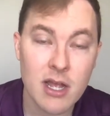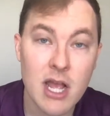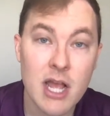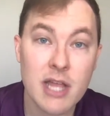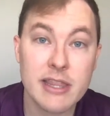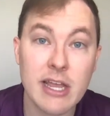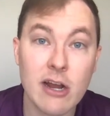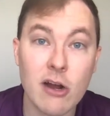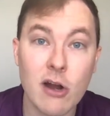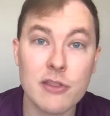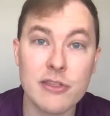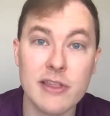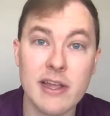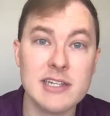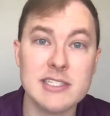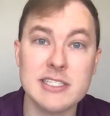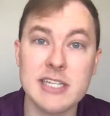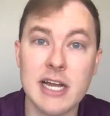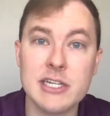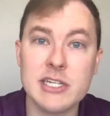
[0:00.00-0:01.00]
There are things
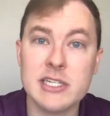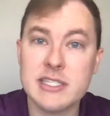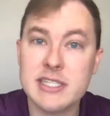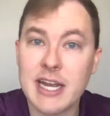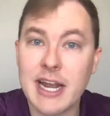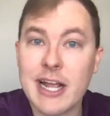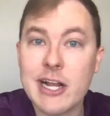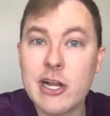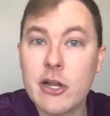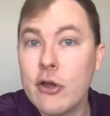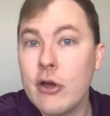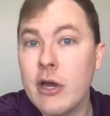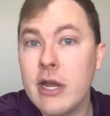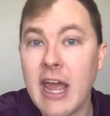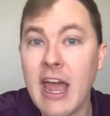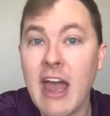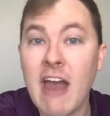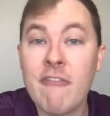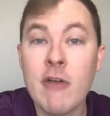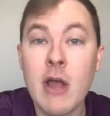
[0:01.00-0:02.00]
not just that I could
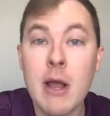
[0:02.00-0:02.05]
have,